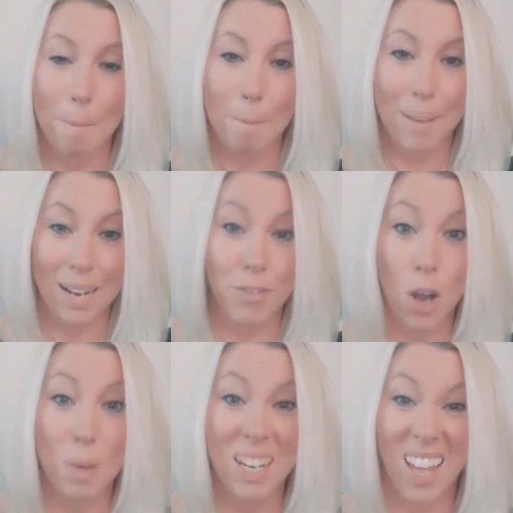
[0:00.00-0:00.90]
but if
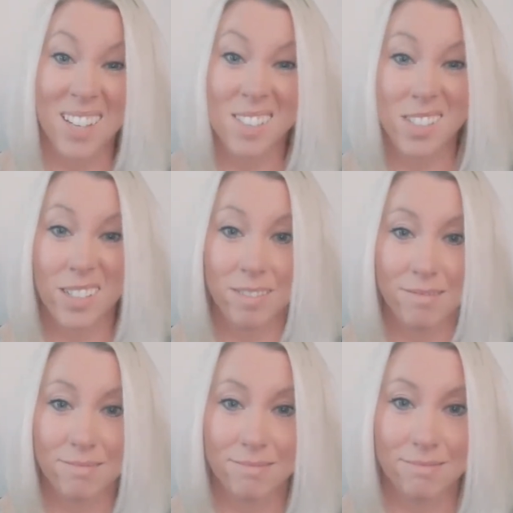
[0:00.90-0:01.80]
nobody likes you,
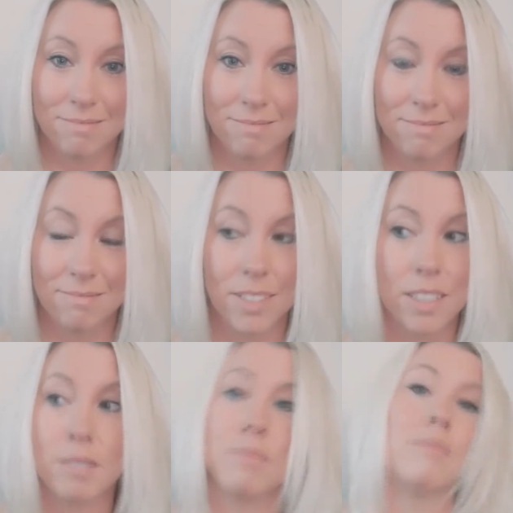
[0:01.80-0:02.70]

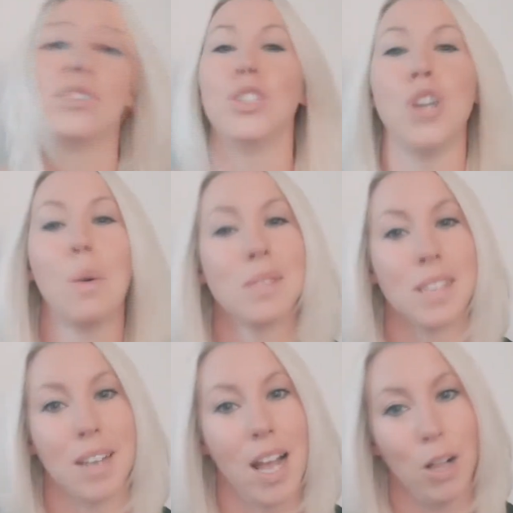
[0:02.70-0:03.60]
no one's going
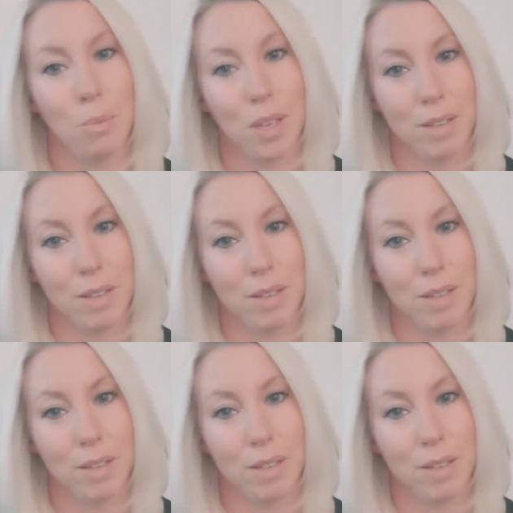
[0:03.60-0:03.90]
to help you.